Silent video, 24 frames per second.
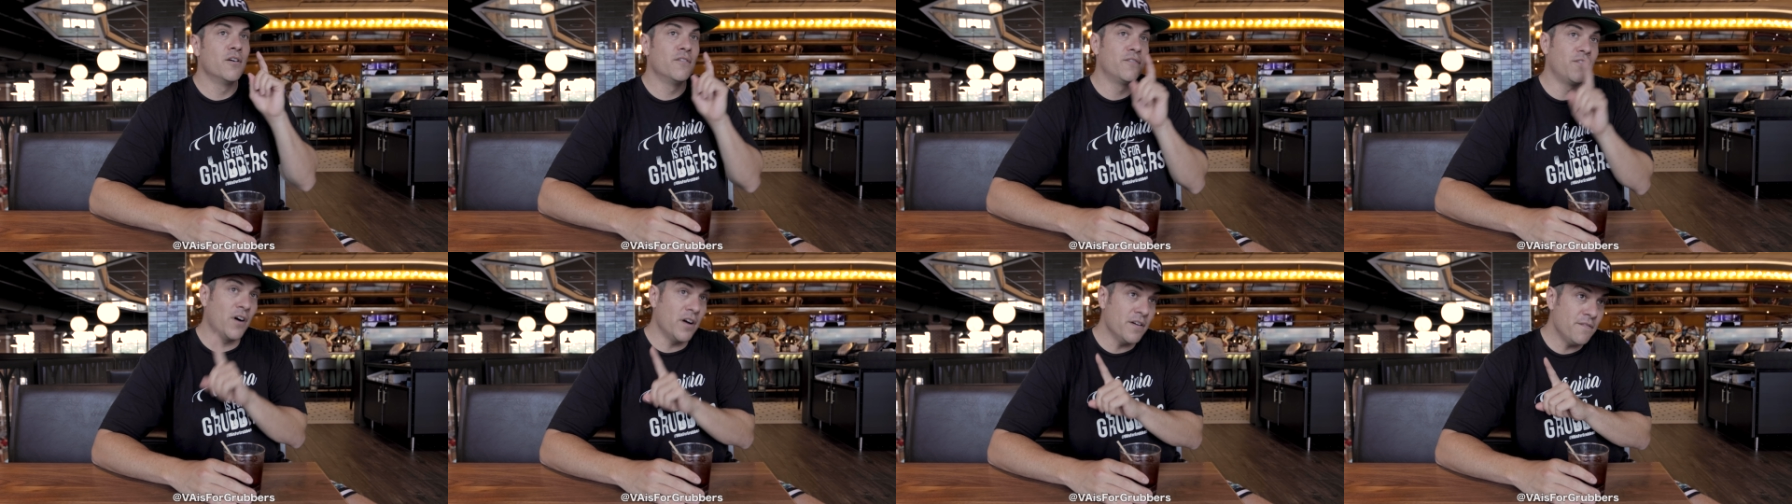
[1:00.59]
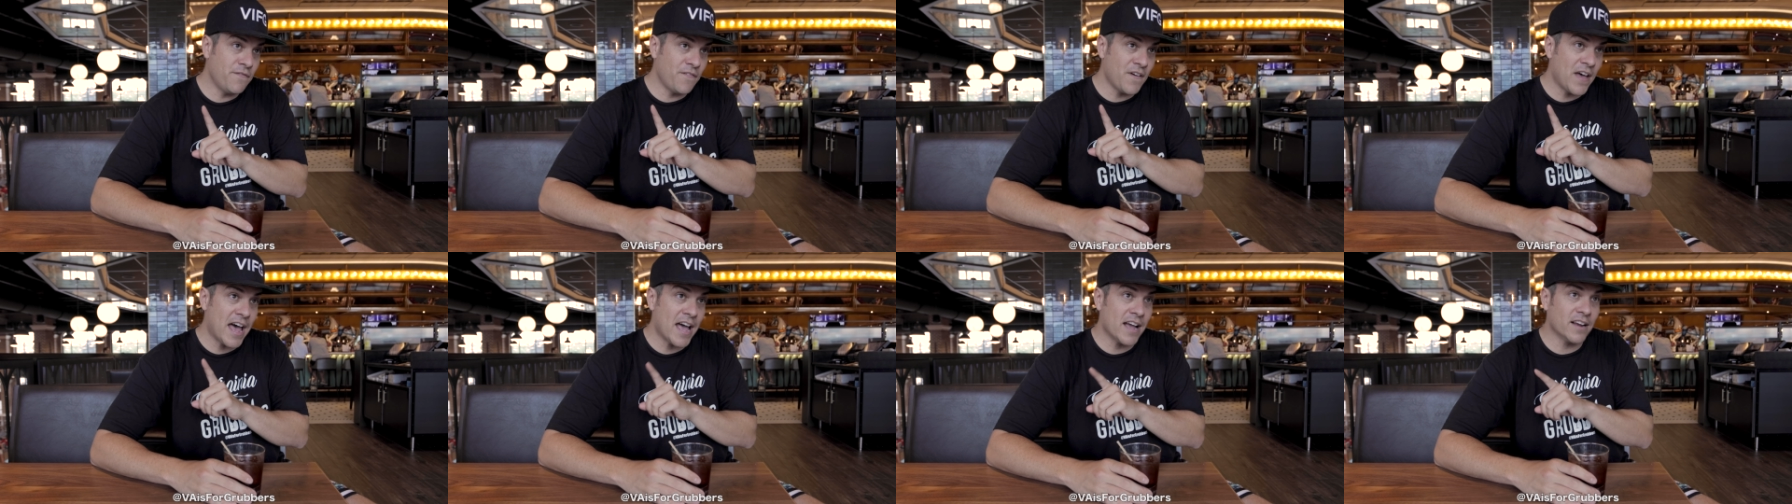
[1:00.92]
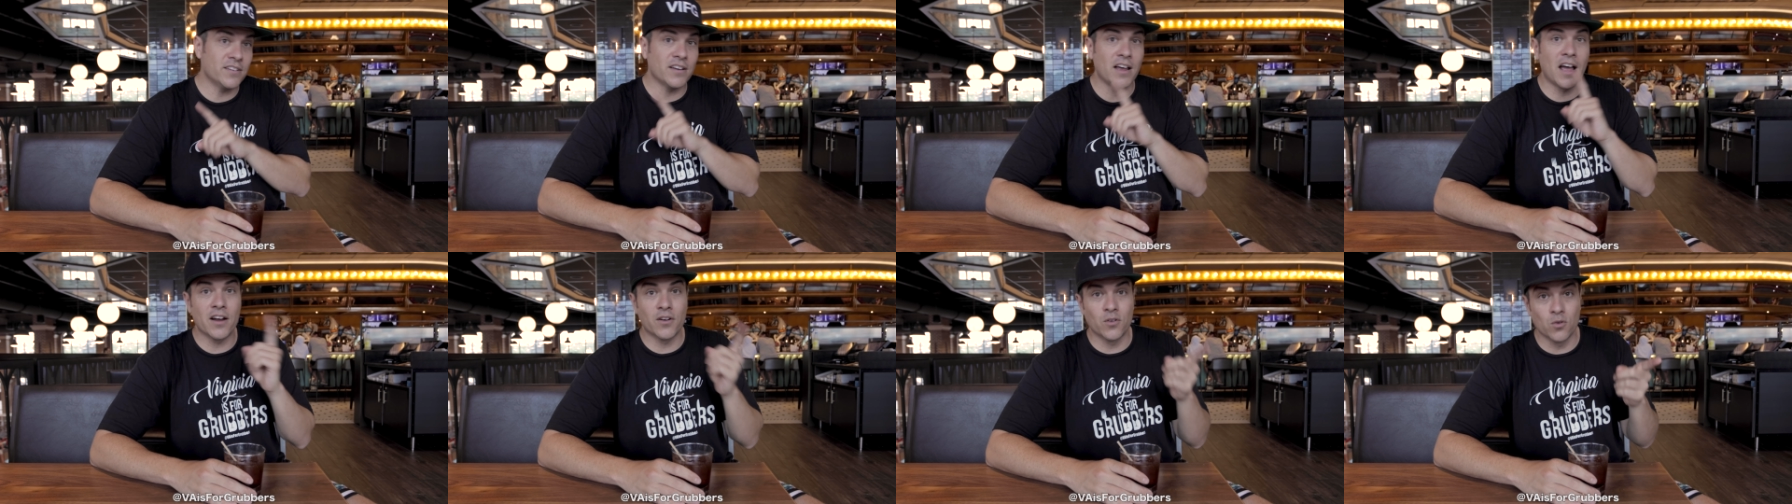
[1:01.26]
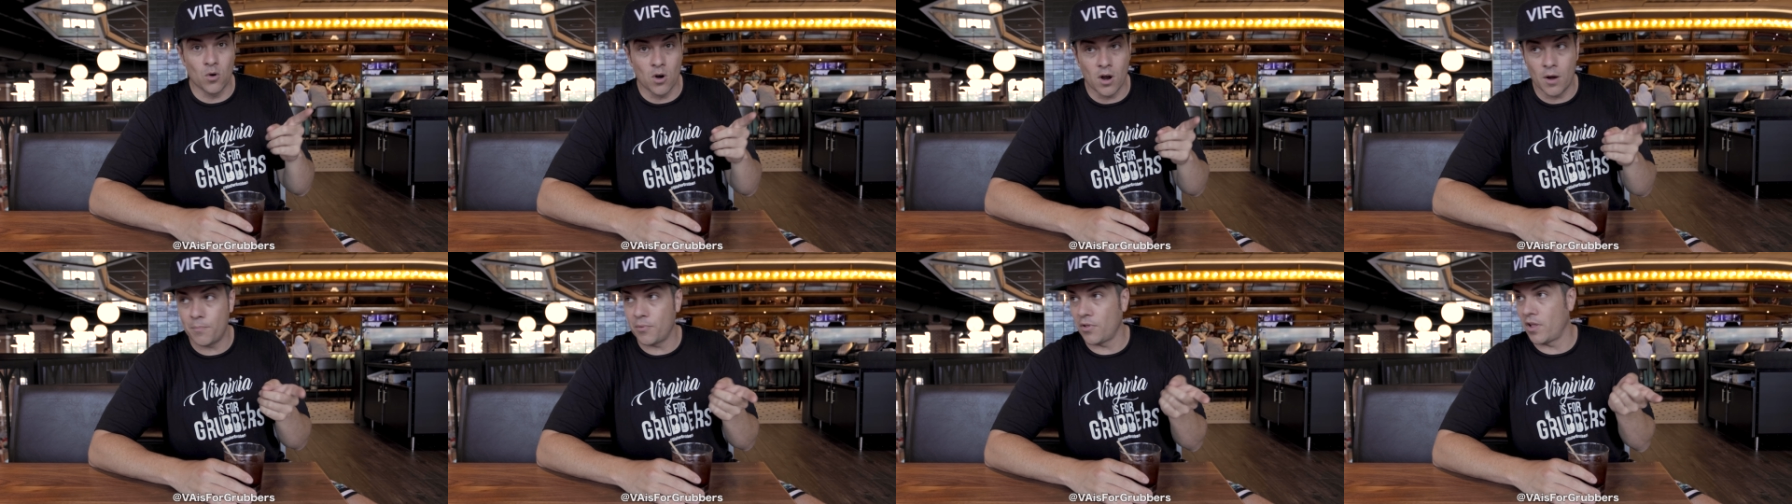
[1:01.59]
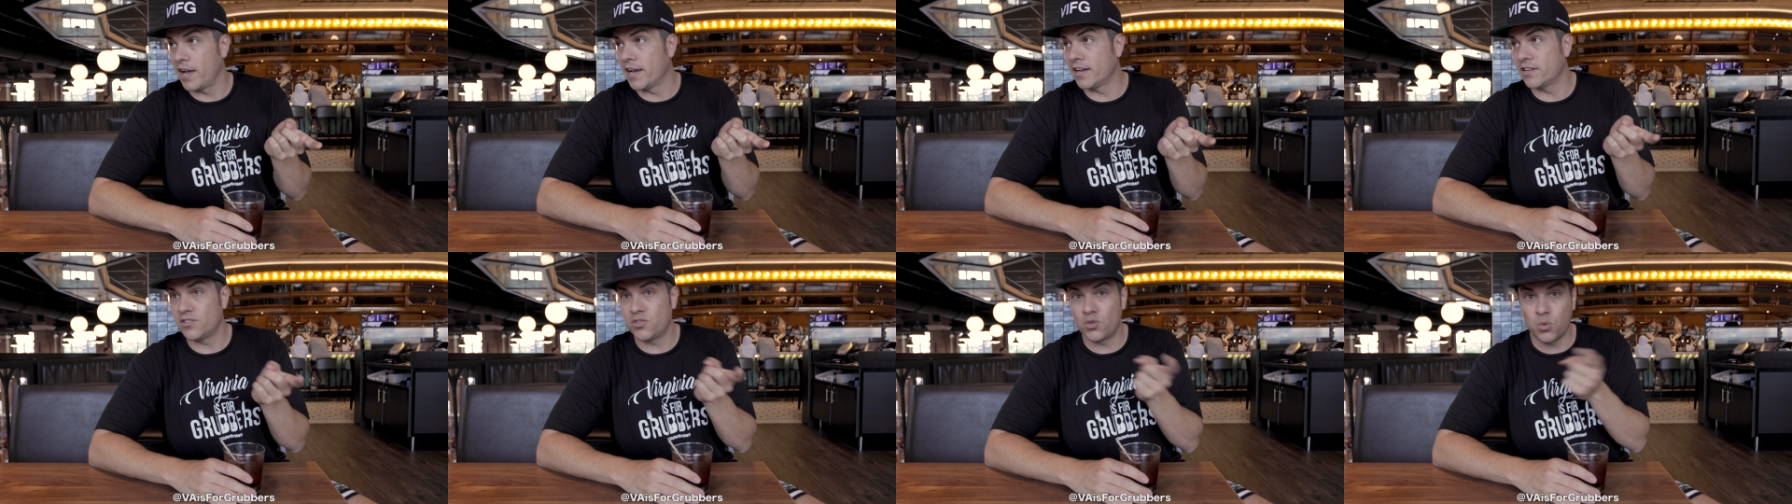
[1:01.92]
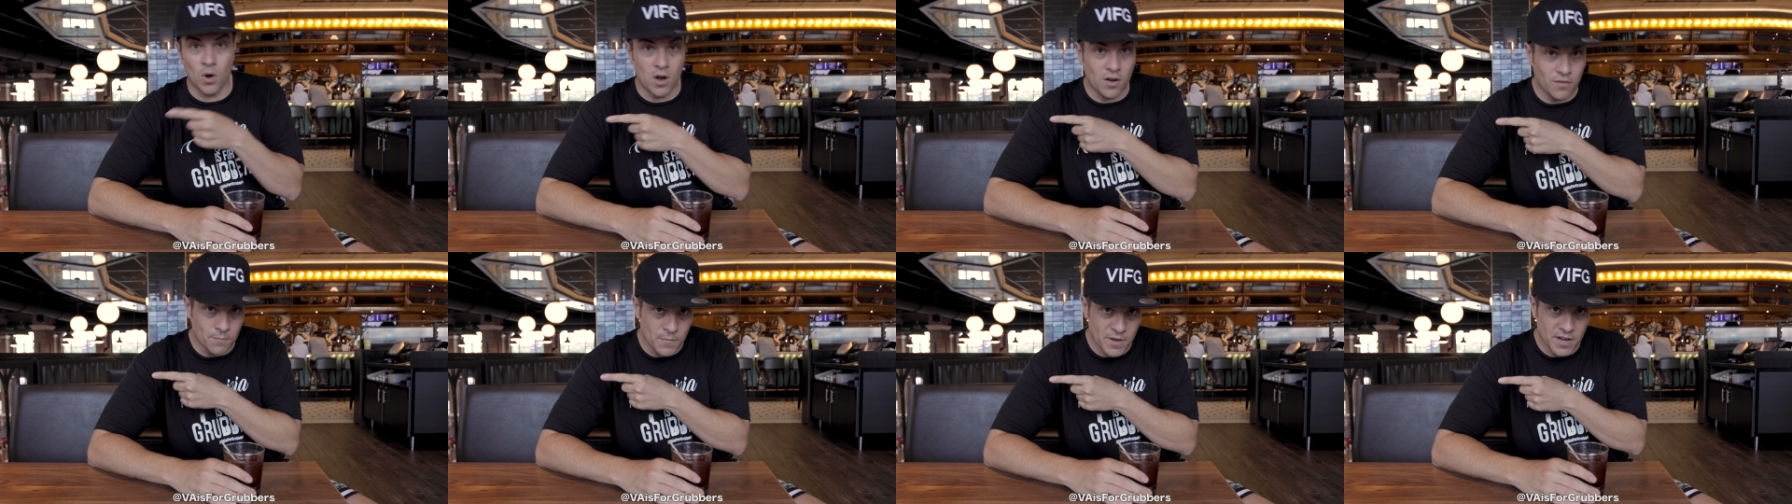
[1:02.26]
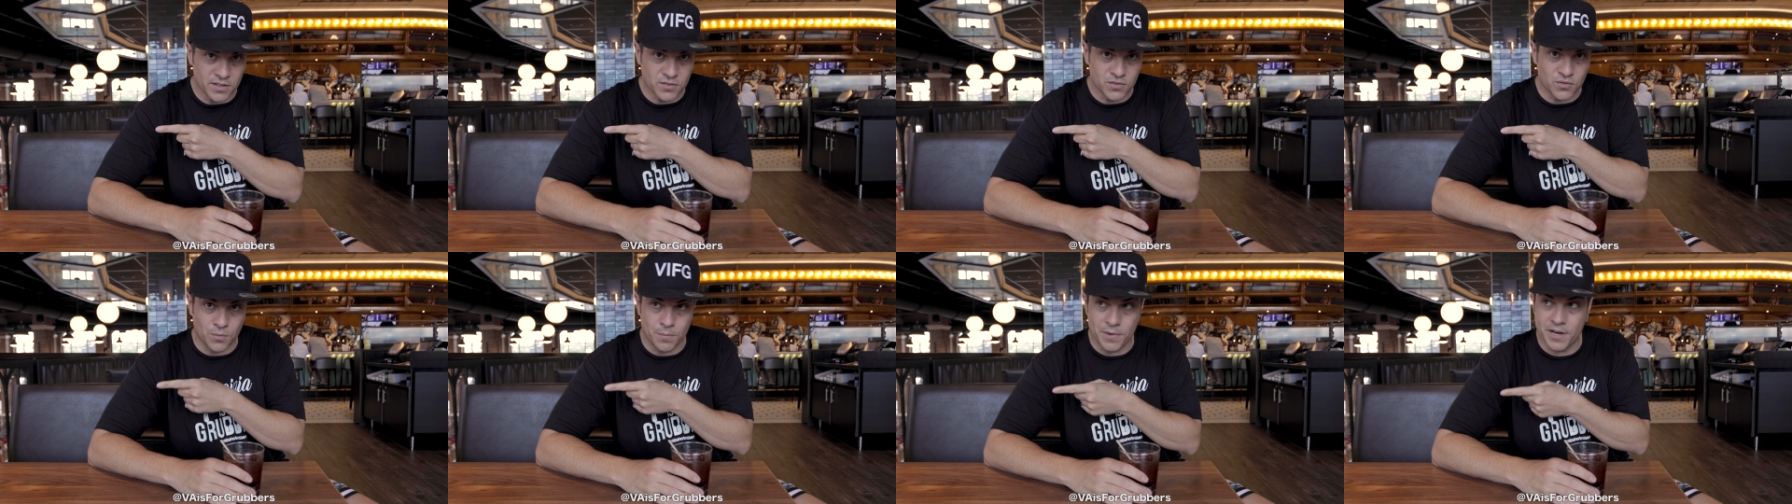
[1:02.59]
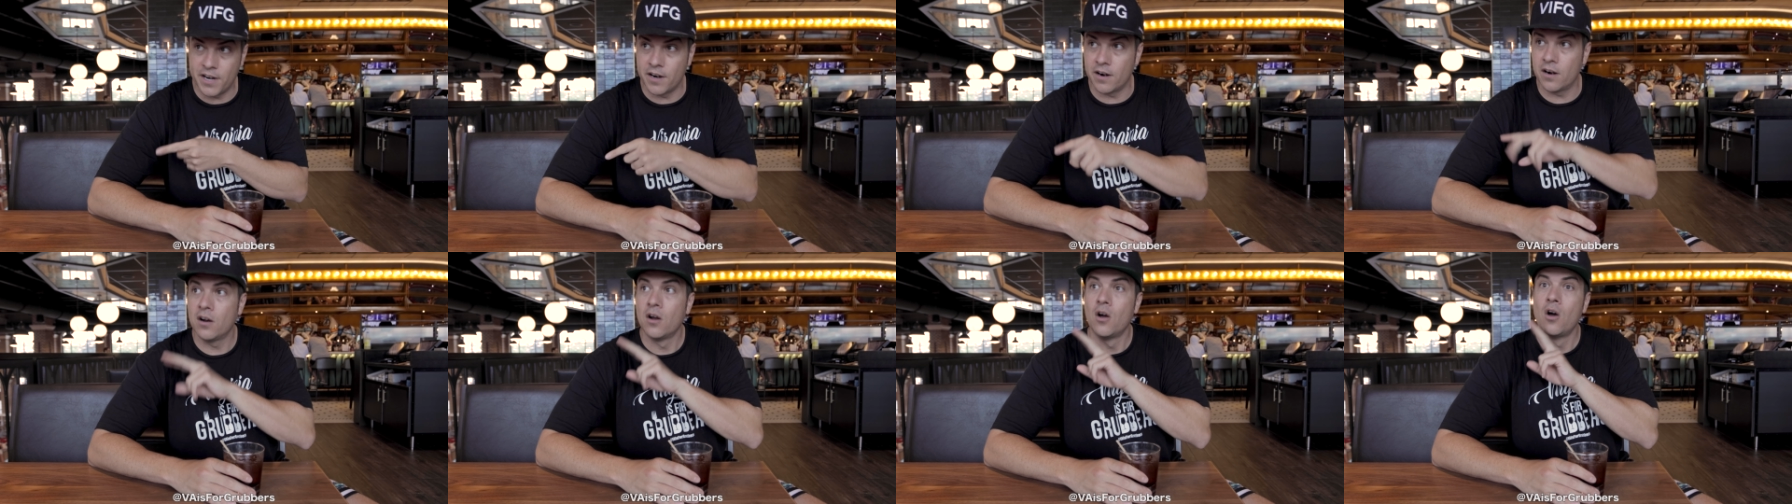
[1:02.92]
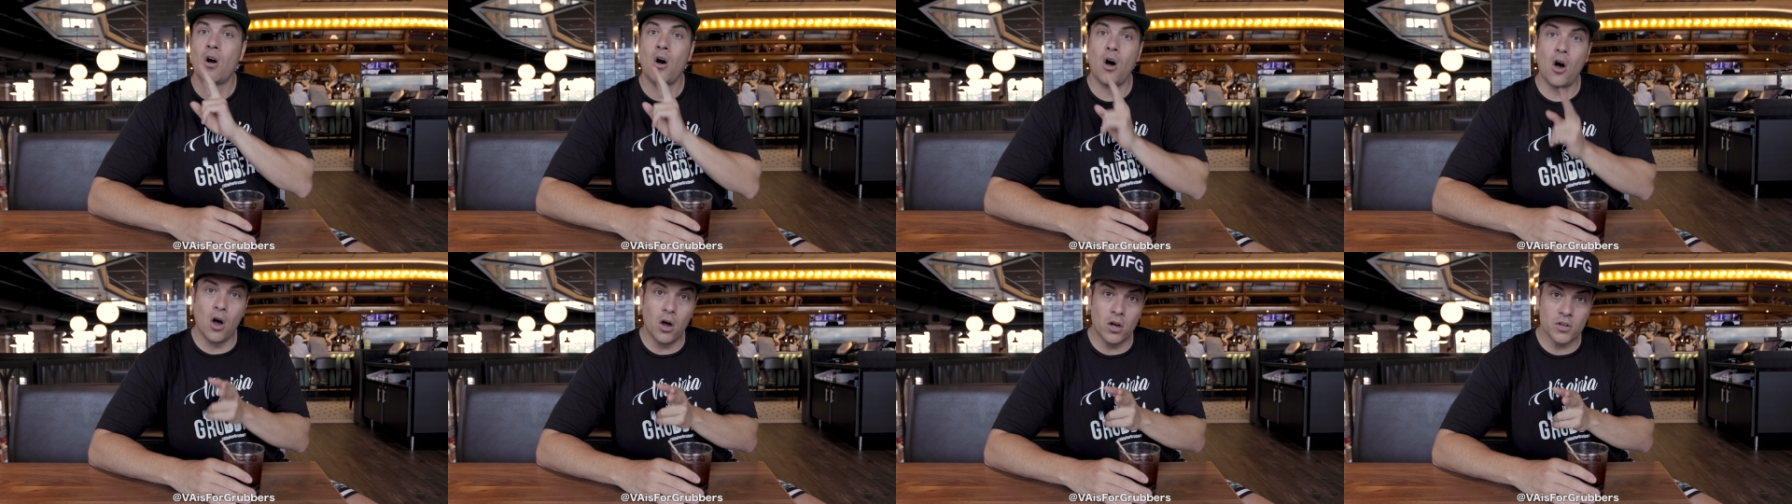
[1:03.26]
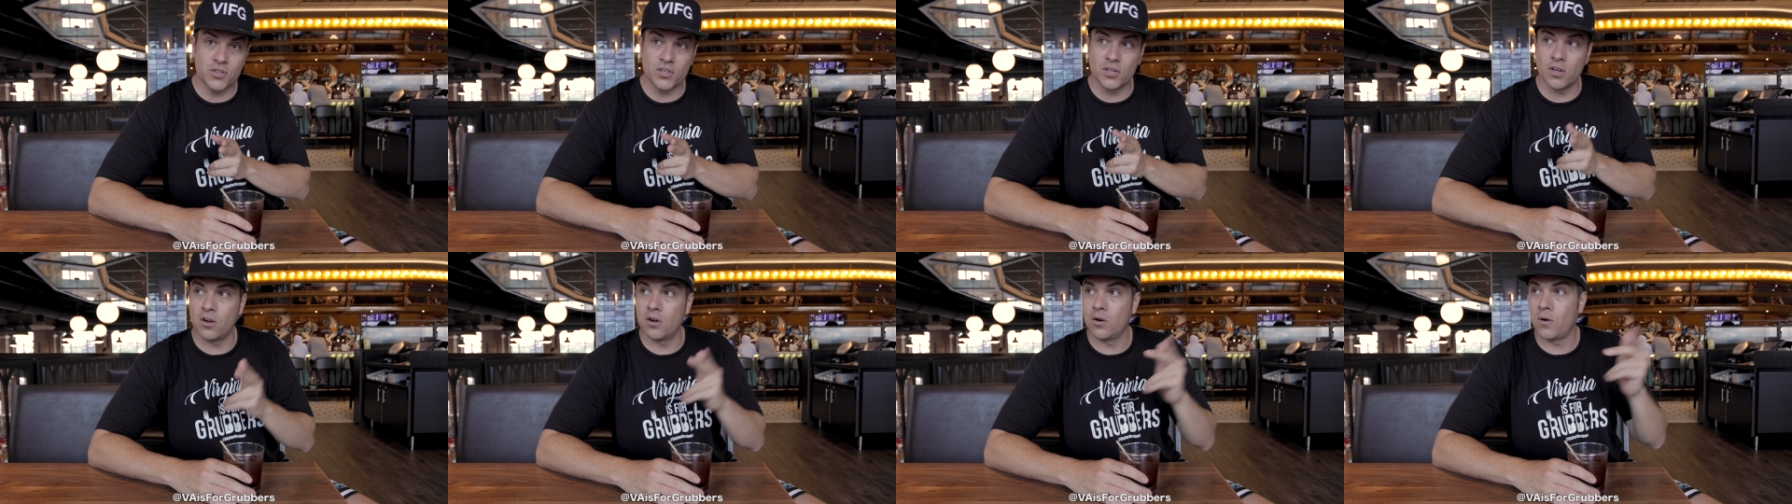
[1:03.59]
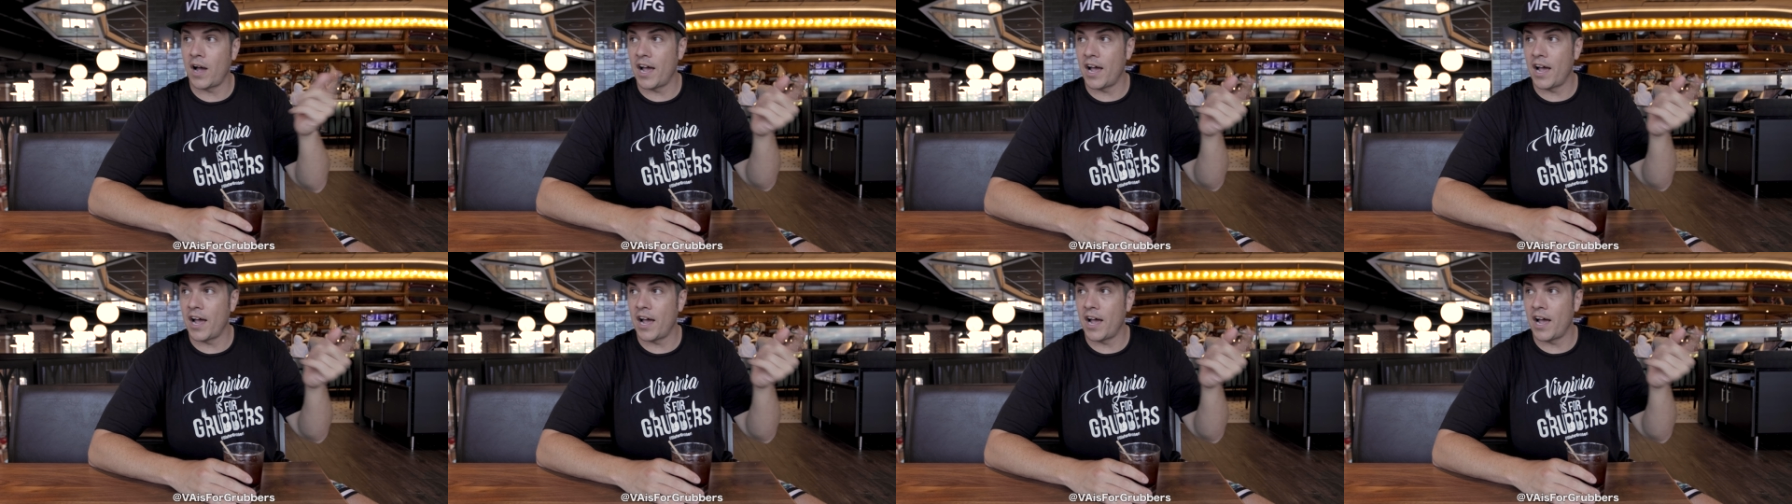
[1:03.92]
Fun fact, I grew up like 12 minutes from here. Also,